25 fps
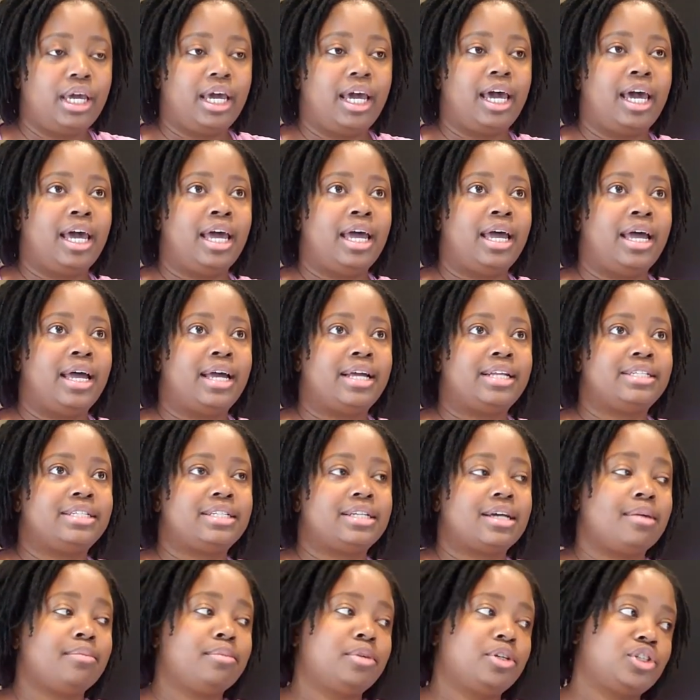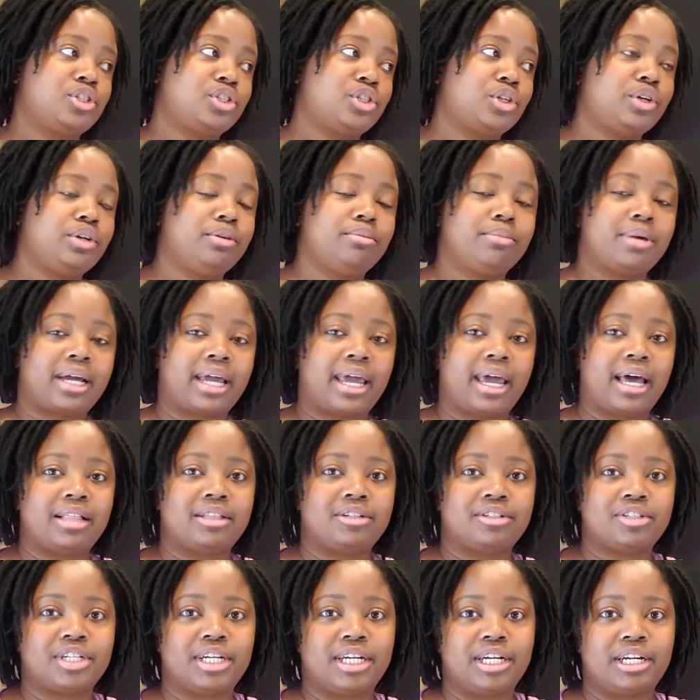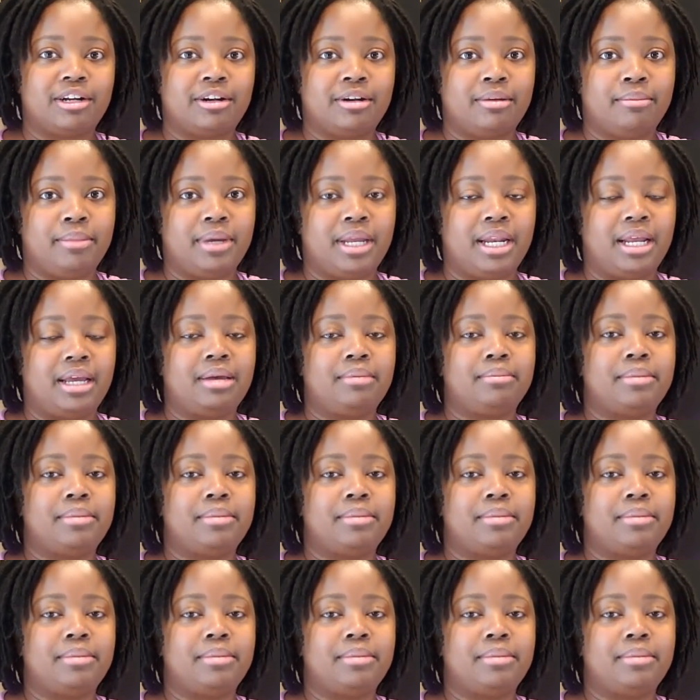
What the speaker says: And I'm going to show you my calendar here in a minute.